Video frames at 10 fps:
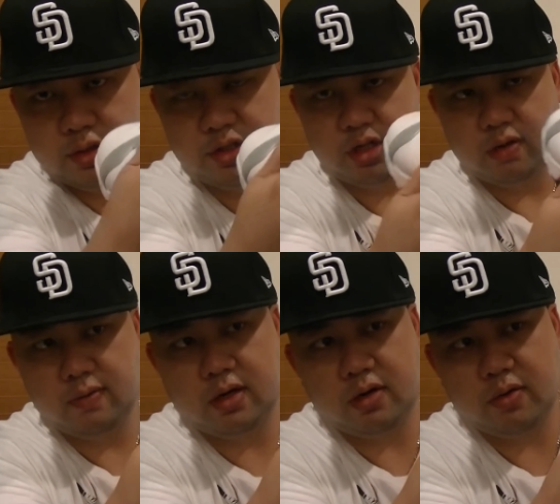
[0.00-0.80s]

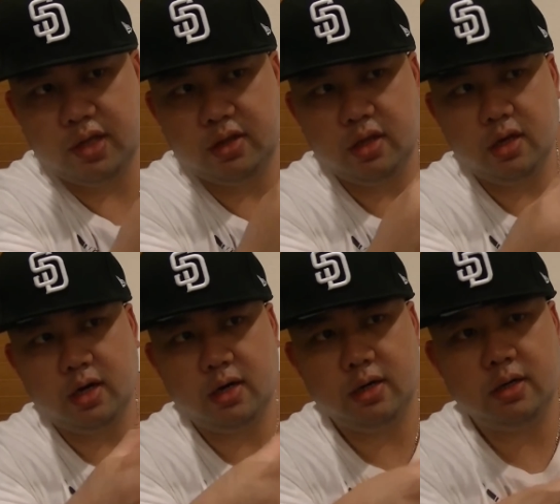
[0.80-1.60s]
Silver right
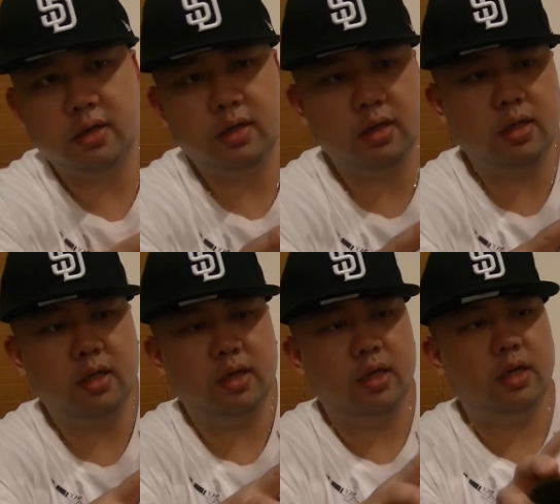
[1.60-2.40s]
there,
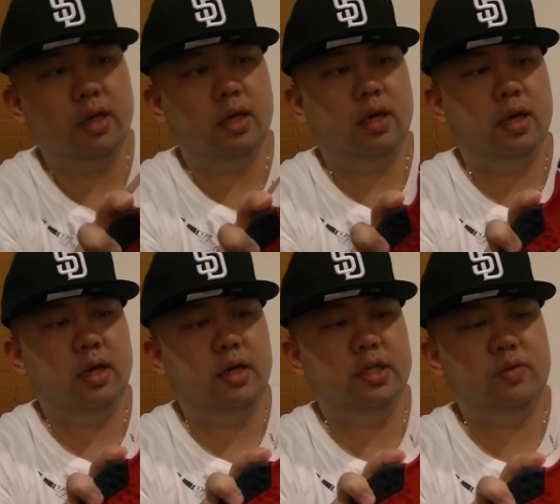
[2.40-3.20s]

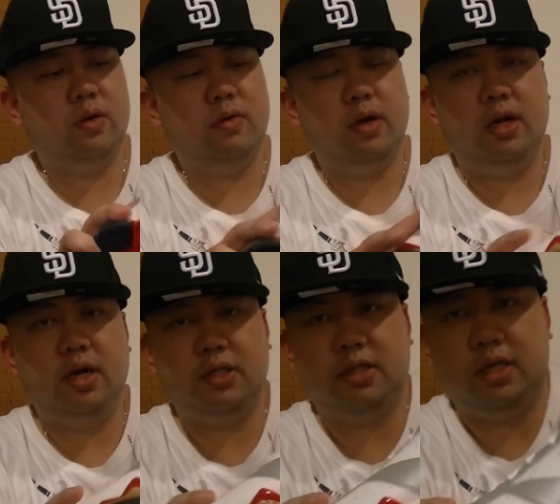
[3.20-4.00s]
and this one right
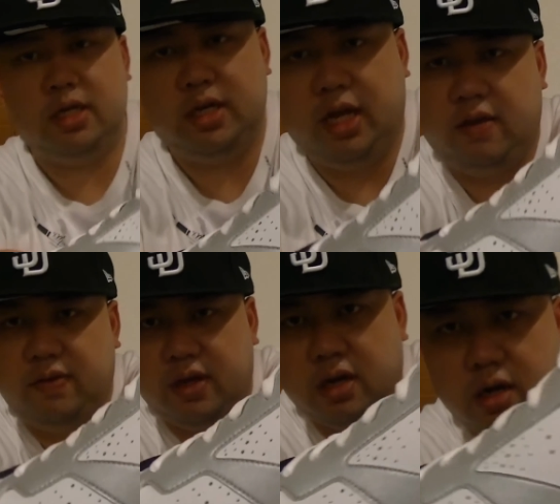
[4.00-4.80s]
here is in the
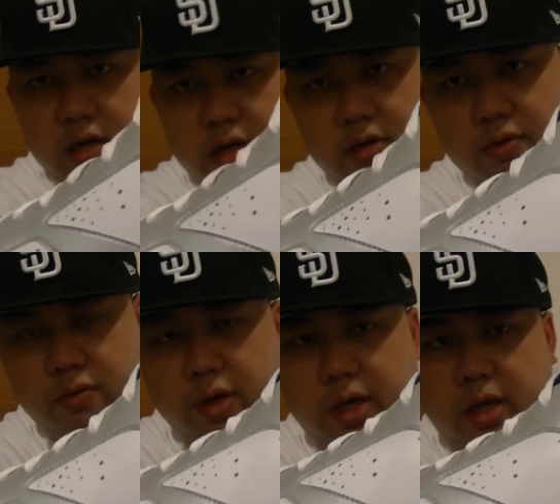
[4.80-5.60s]
navy color
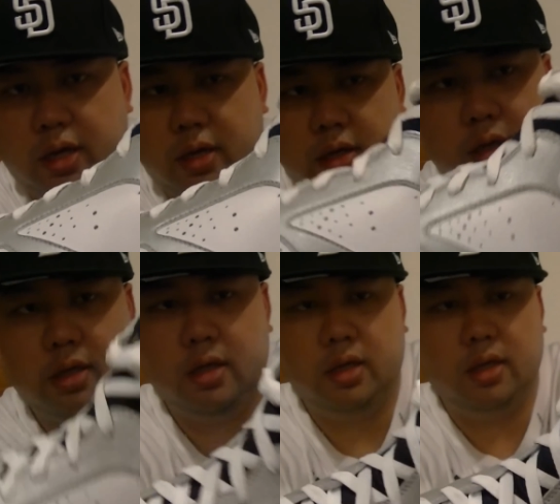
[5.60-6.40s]
way.
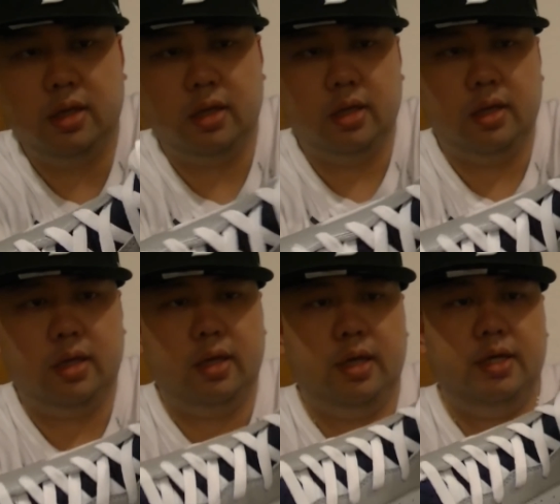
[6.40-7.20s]

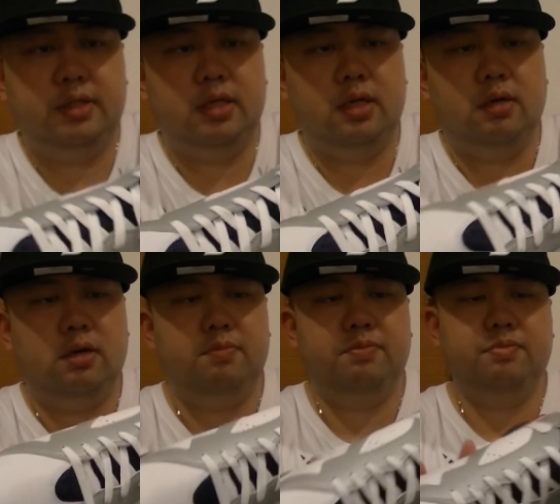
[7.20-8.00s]
It's
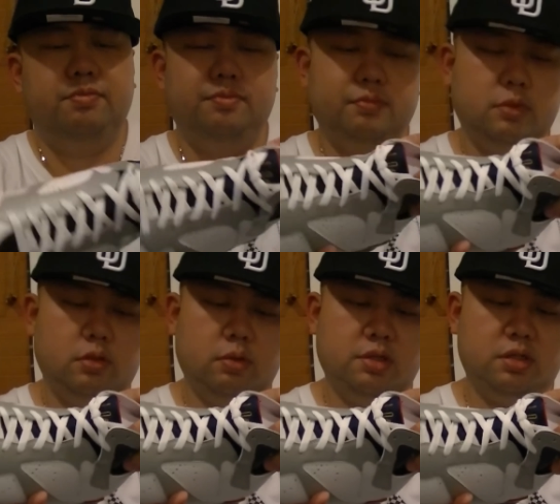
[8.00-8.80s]
what
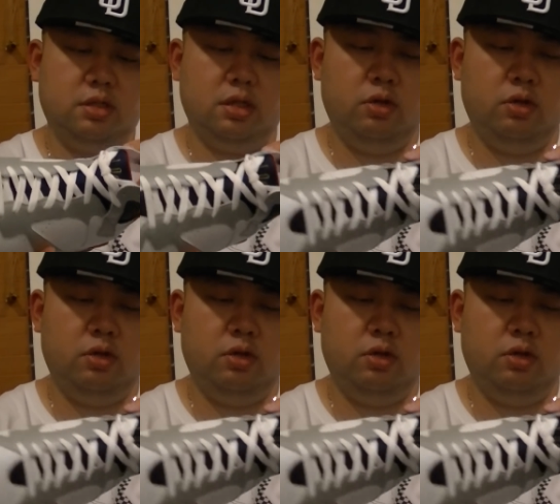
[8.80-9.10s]
is this, a